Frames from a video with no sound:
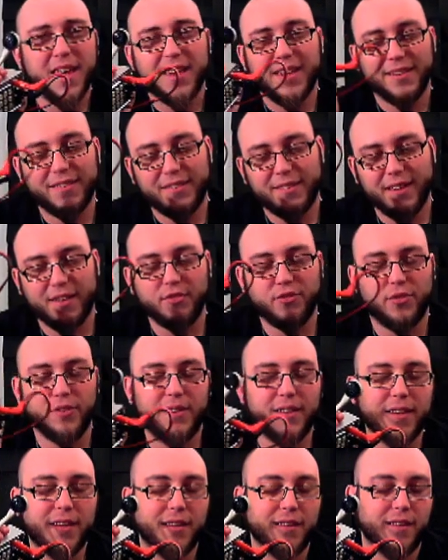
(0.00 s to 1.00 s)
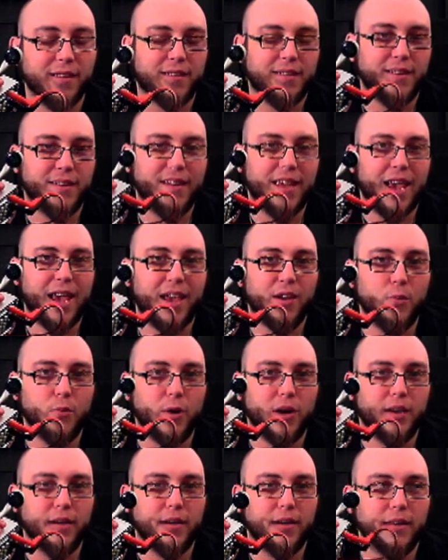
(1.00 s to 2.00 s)
This sounds ridiculous today
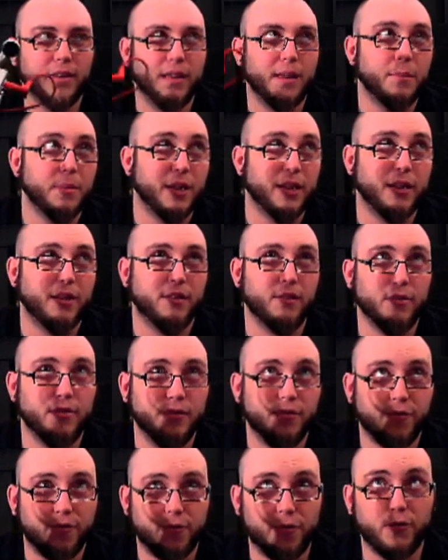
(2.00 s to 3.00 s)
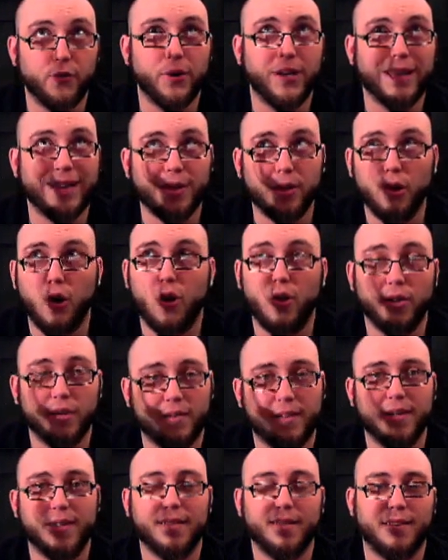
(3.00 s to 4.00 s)
when unlimited free long
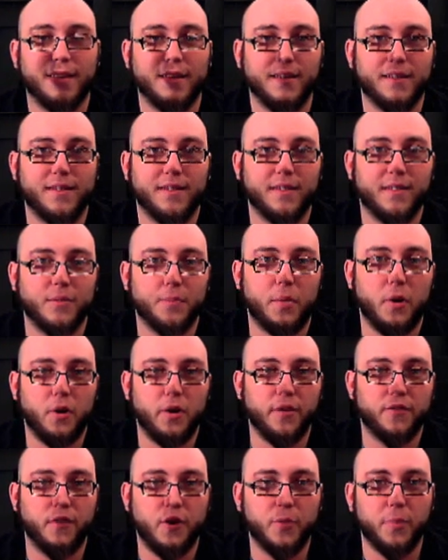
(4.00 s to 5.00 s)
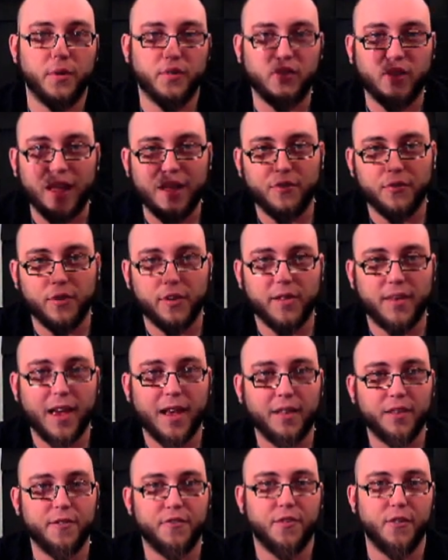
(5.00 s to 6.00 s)
distance is part of almost every
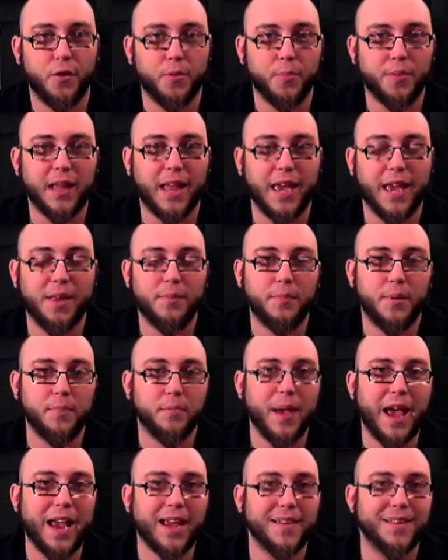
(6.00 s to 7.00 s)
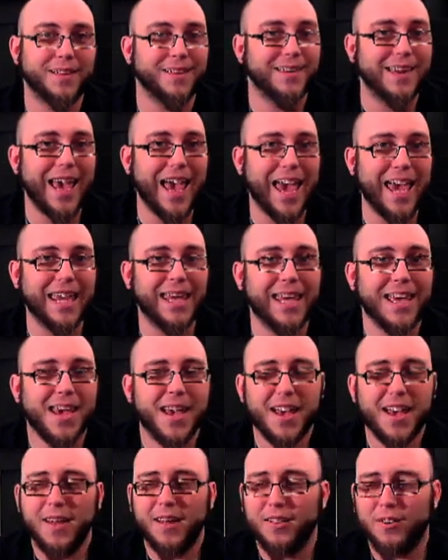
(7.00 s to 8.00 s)
telephone plan, but back in the day,
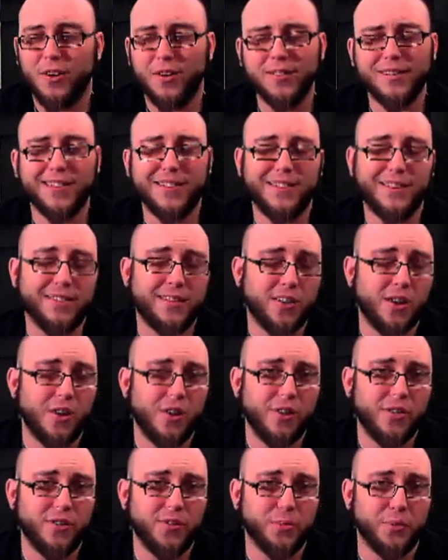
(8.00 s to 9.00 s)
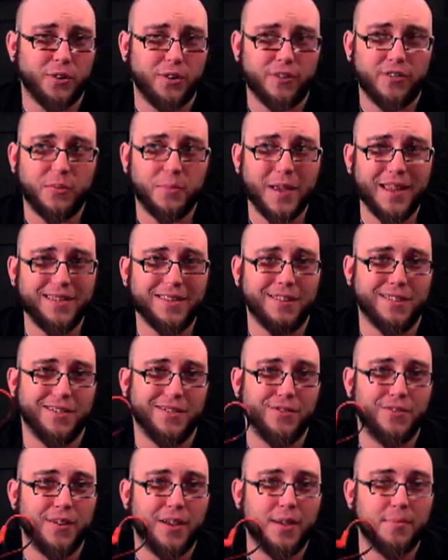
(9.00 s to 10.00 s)
long-distance calls were
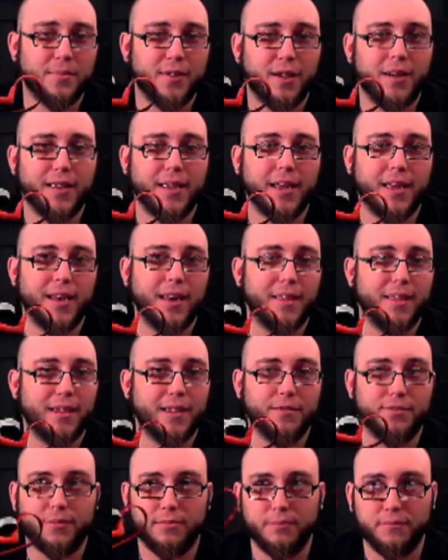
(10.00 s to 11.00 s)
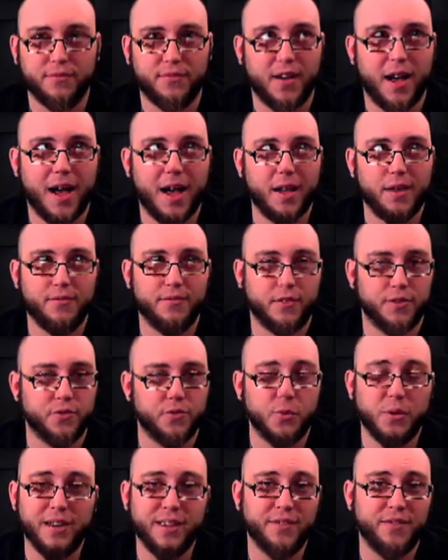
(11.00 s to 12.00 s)
expensive. I'm talking anything from $5 to
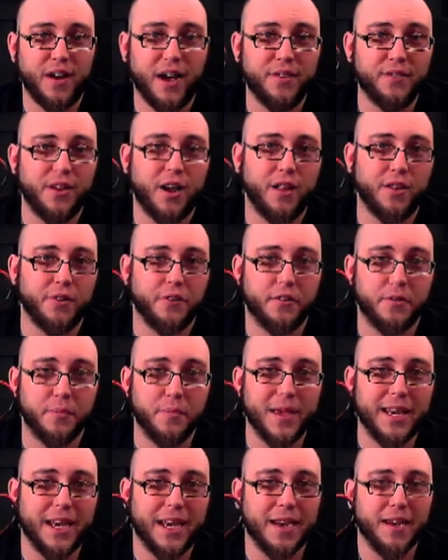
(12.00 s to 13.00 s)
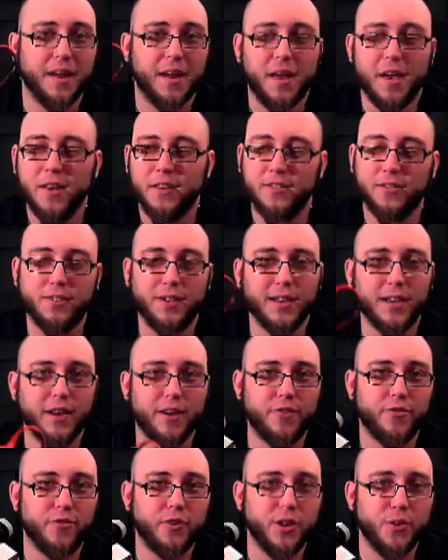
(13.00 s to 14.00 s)
$25 a minute, so getting
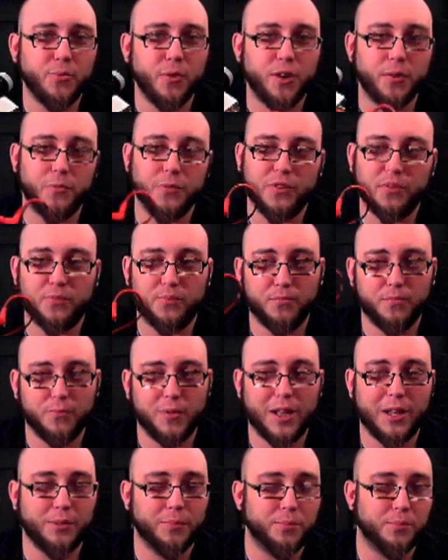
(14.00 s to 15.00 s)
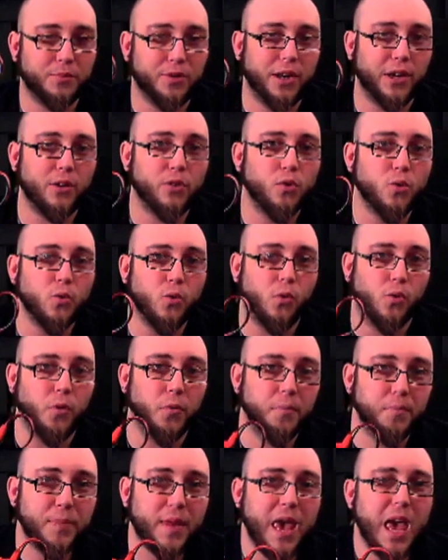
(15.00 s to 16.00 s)
a free one was, well, pretty
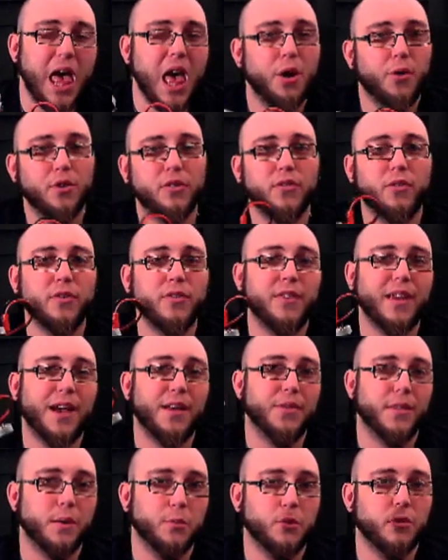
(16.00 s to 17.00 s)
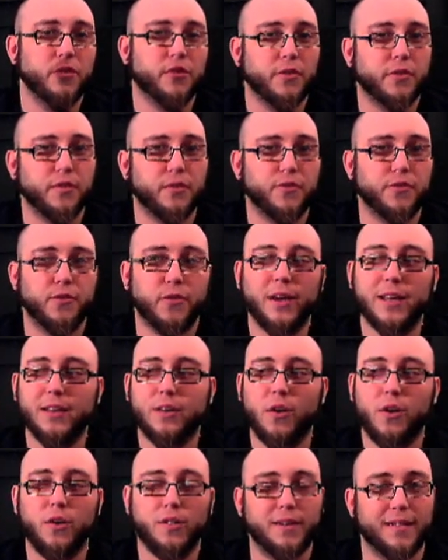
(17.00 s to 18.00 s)
cool. But it turns out there were certain free
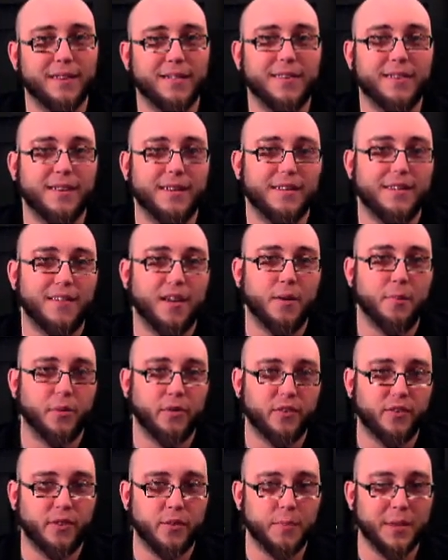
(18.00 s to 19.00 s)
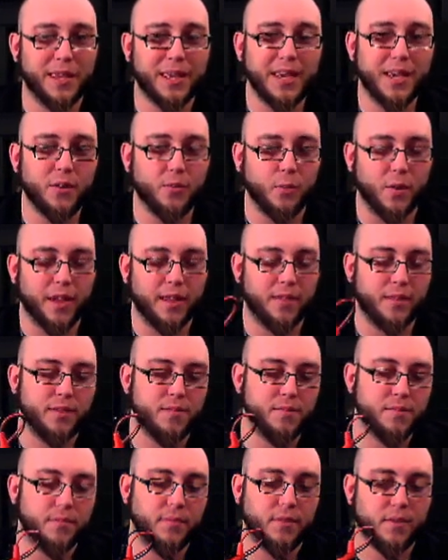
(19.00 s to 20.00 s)
long-distance numbers to begin with.
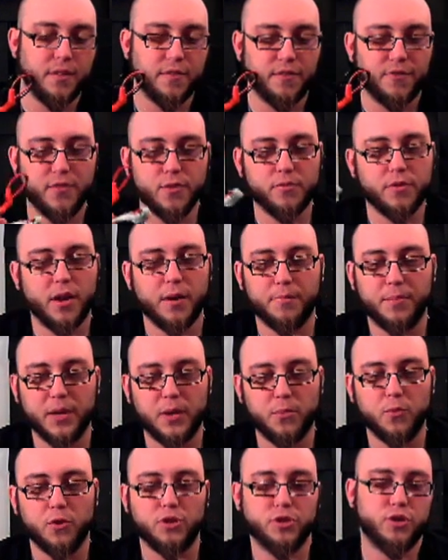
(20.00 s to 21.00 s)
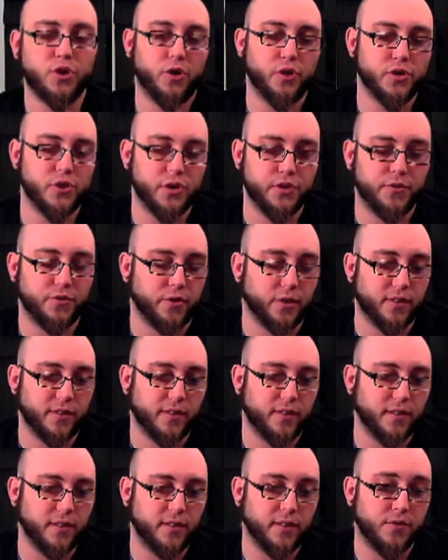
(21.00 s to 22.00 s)
The phone company wouldn't charge you, for
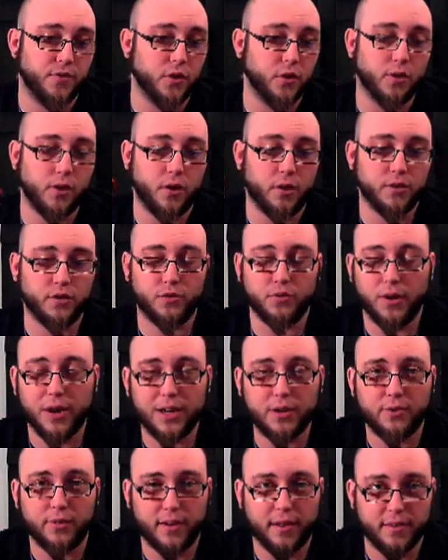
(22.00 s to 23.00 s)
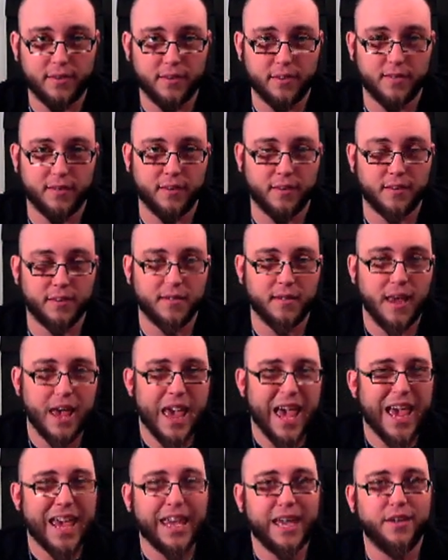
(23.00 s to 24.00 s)
instance, if you called directory assistance,
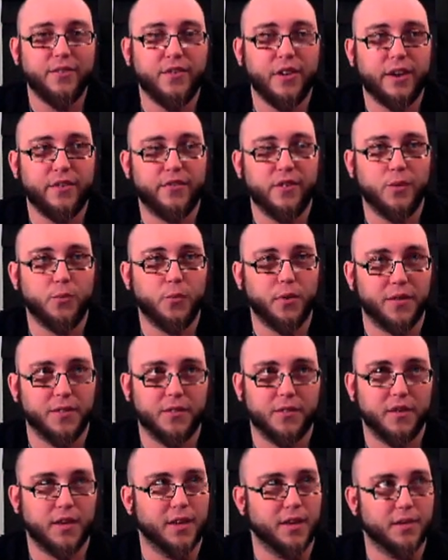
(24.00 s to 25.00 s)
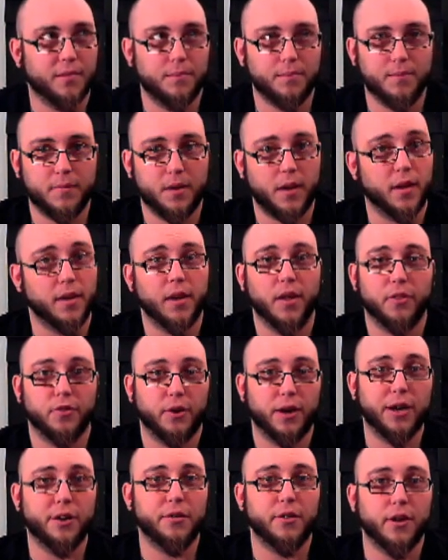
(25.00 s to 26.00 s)
even if it was in another
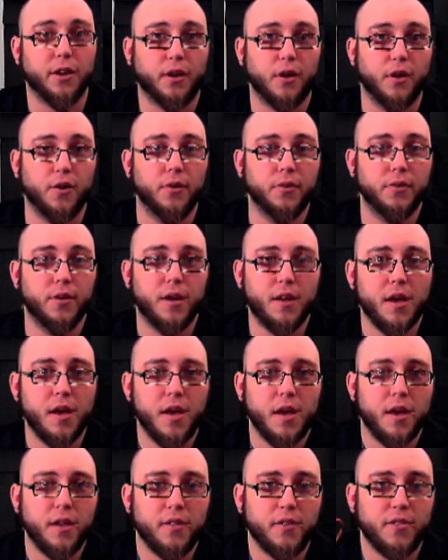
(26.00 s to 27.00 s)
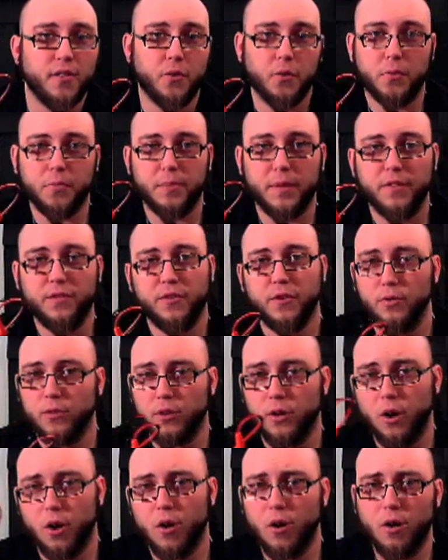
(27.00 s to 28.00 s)
area code. So if you
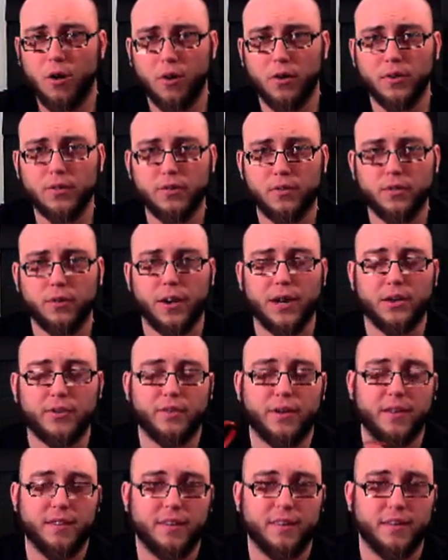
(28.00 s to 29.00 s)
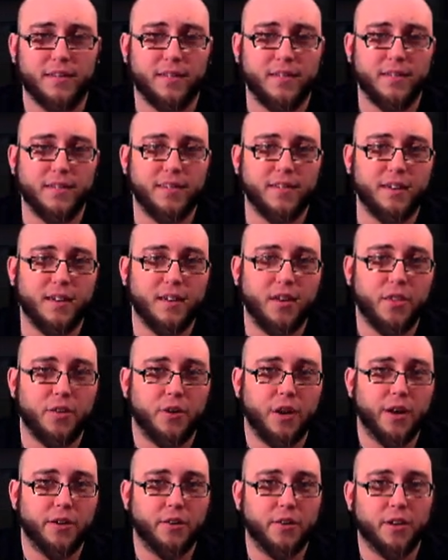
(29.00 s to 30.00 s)
called directory assistance in
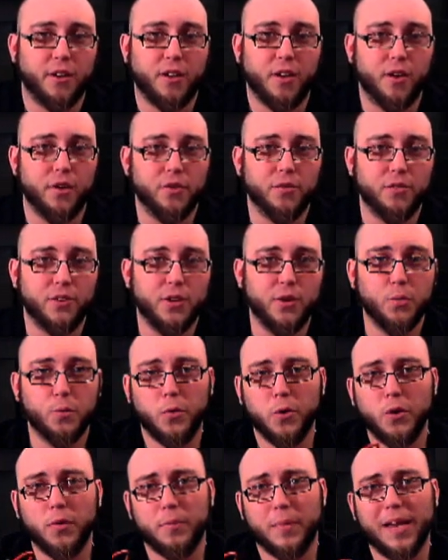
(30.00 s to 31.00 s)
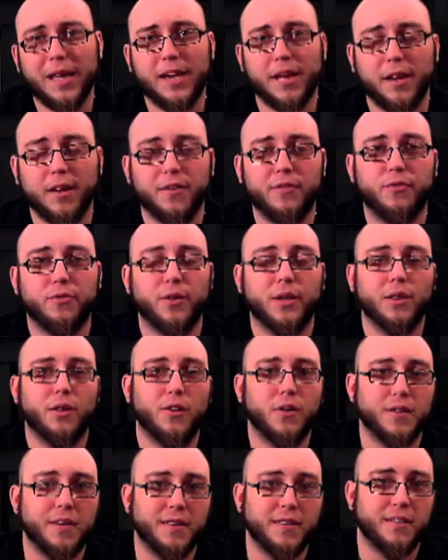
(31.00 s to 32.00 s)
another area code, you were making a free
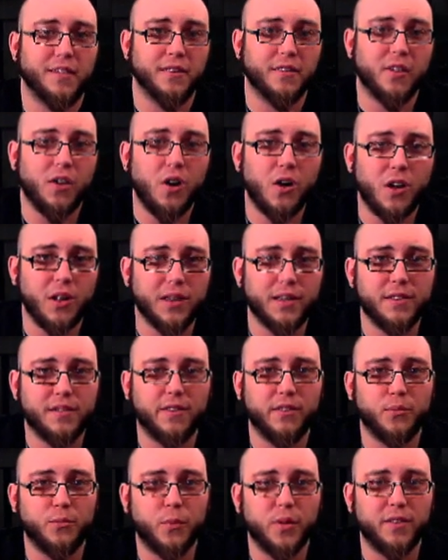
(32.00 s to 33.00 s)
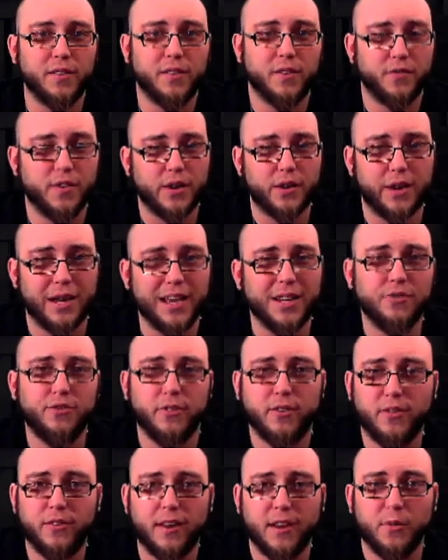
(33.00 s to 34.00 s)
long-distance call, it just wasn't a very
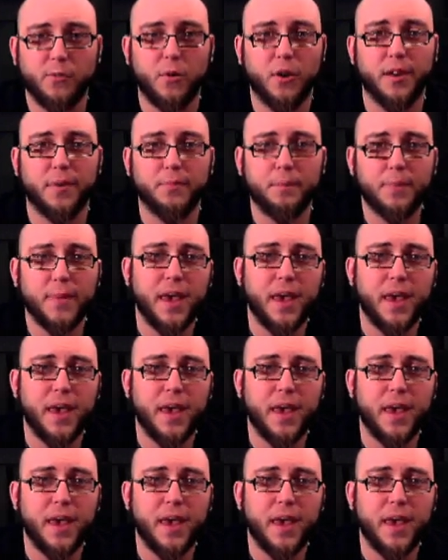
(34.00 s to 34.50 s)
interesting one.